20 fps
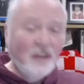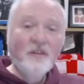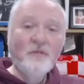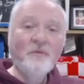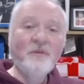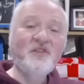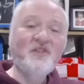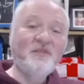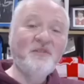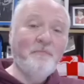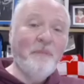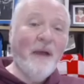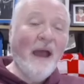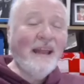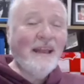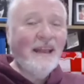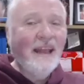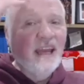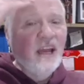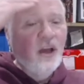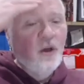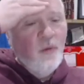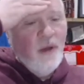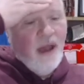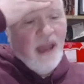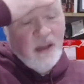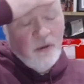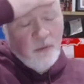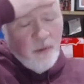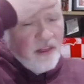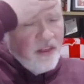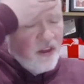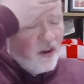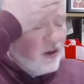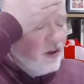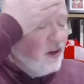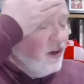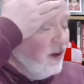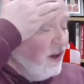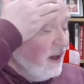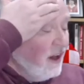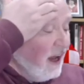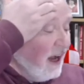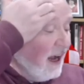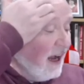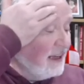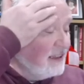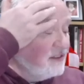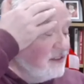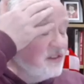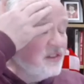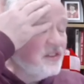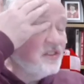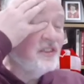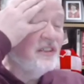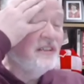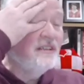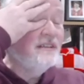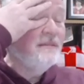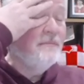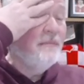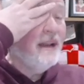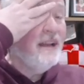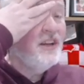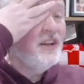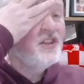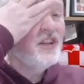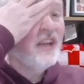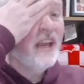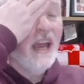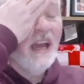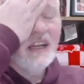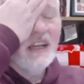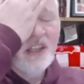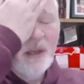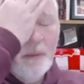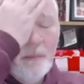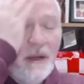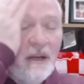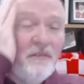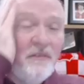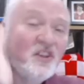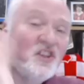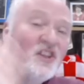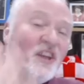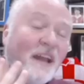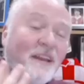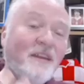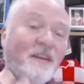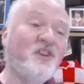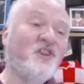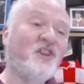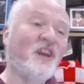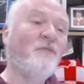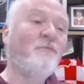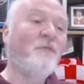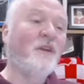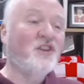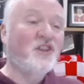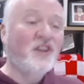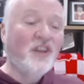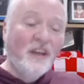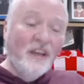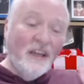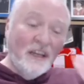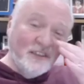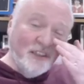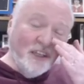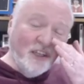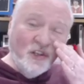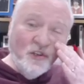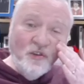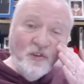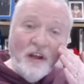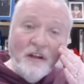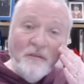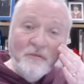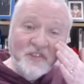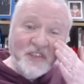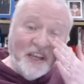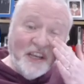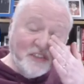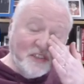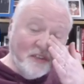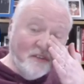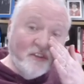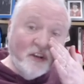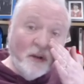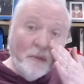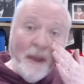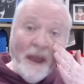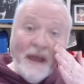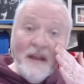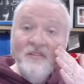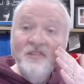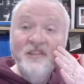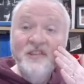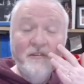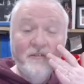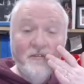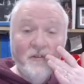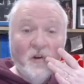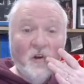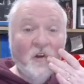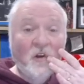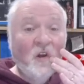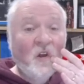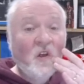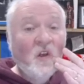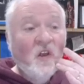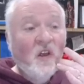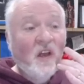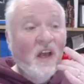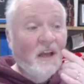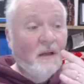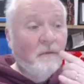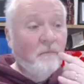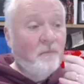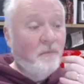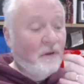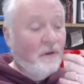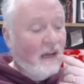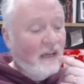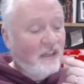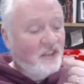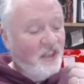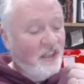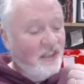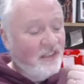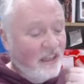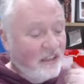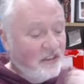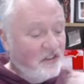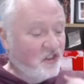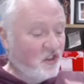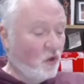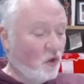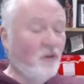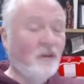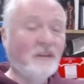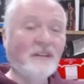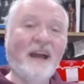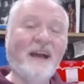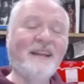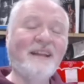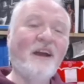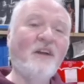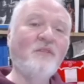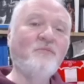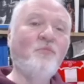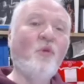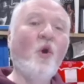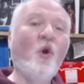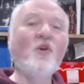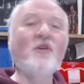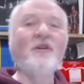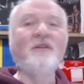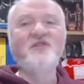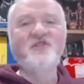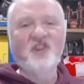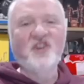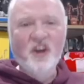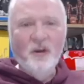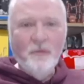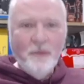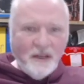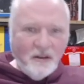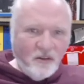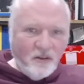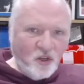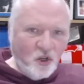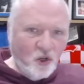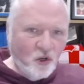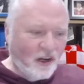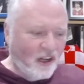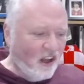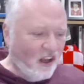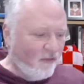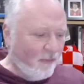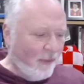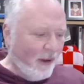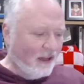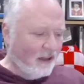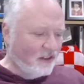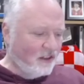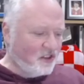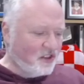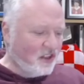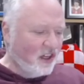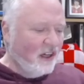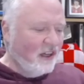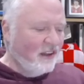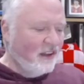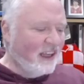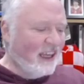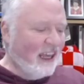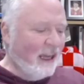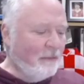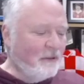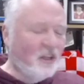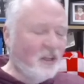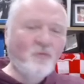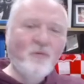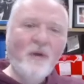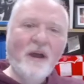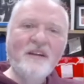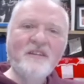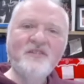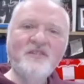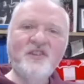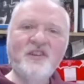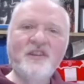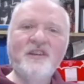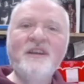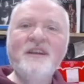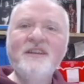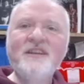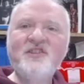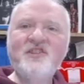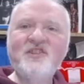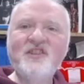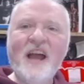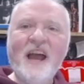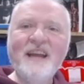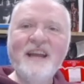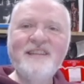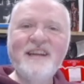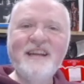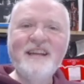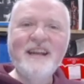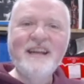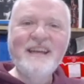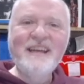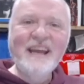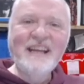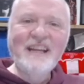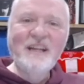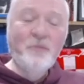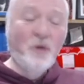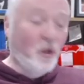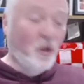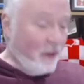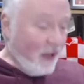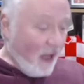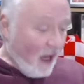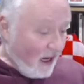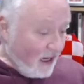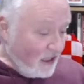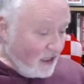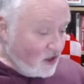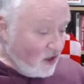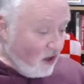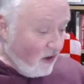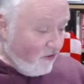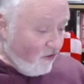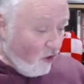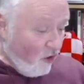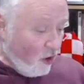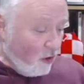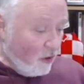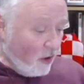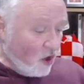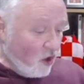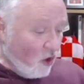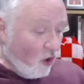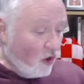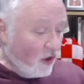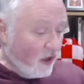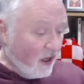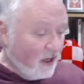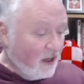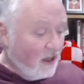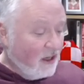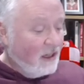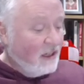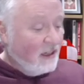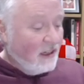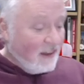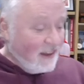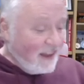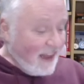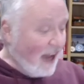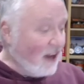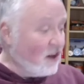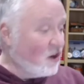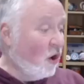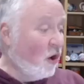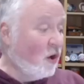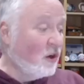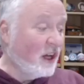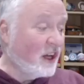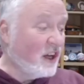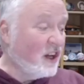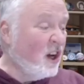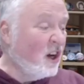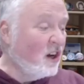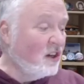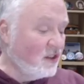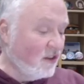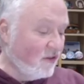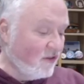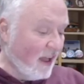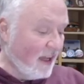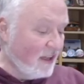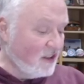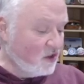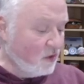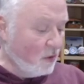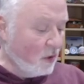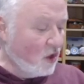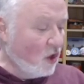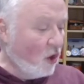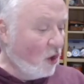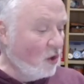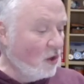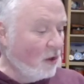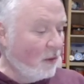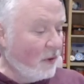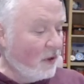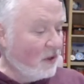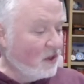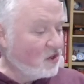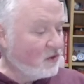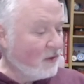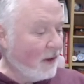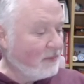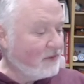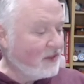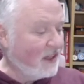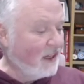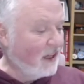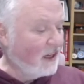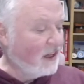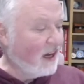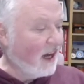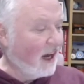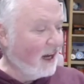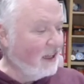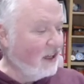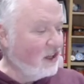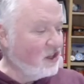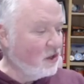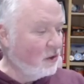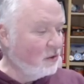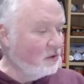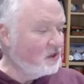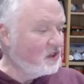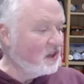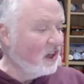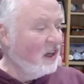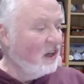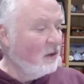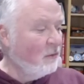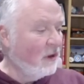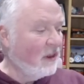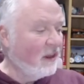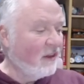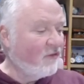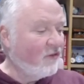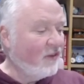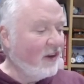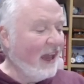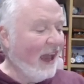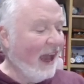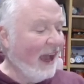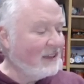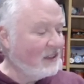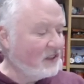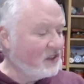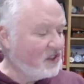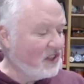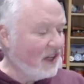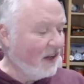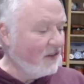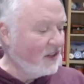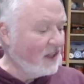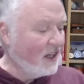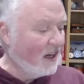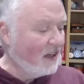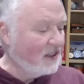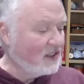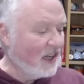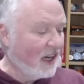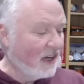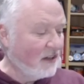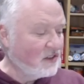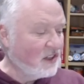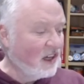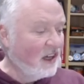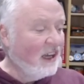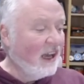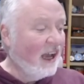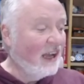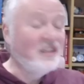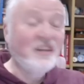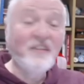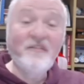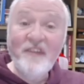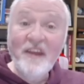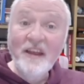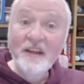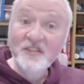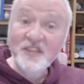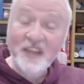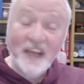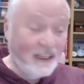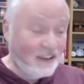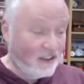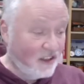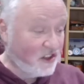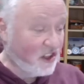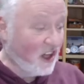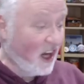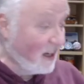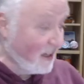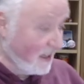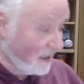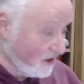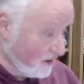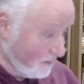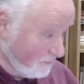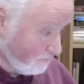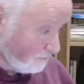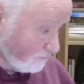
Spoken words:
was battling away with her and managed to get a bit of a challenge in, which I think Kural was asking for a penalty for. But as she did so, that allowed Morgan to come in with Kural off balance. The keeper did well to slide in and kick the ball behind for a corner. That corner could have led to a goal. The ball swept in and Kylie Jones with a free header 7 yards out, and she failed to hit the target.